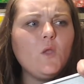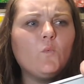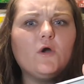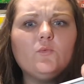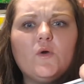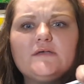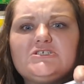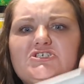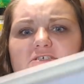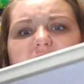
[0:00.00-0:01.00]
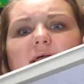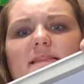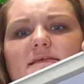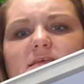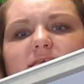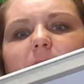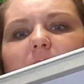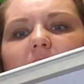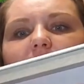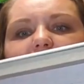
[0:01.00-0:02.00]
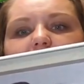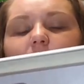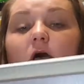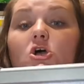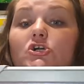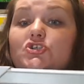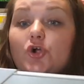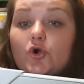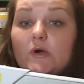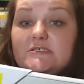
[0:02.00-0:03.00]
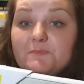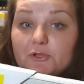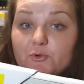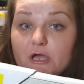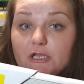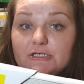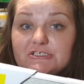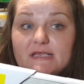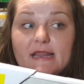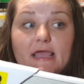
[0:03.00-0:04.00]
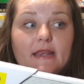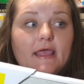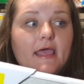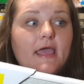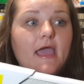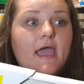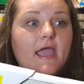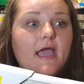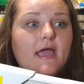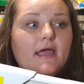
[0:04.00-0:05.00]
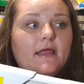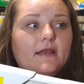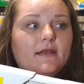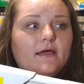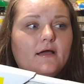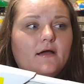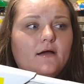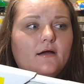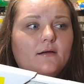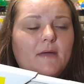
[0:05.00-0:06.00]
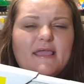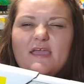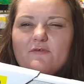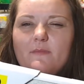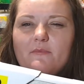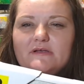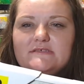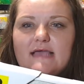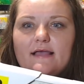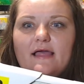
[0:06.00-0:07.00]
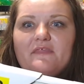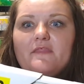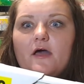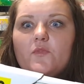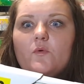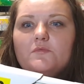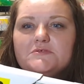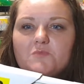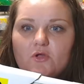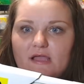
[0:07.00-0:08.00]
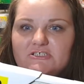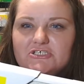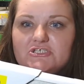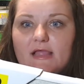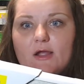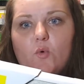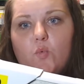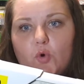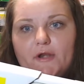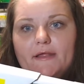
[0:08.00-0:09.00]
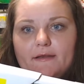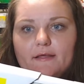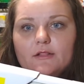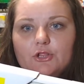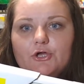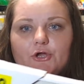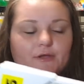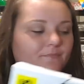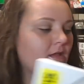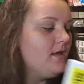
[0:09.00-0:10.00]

One was just like this, except it had some turquoise blue colors in it and um, I can't remember exactly. I think the other one was more like just like a wooden look.